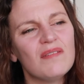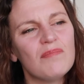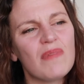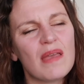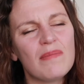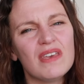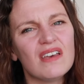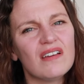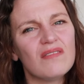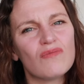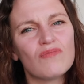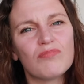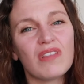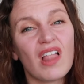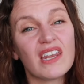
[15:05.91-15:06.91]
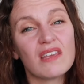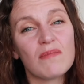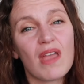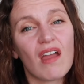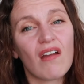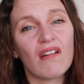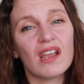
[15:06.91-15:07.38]
Maybe a Bloody
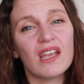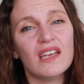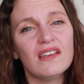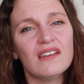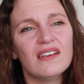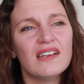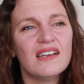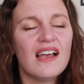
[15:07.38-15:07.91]
Mary.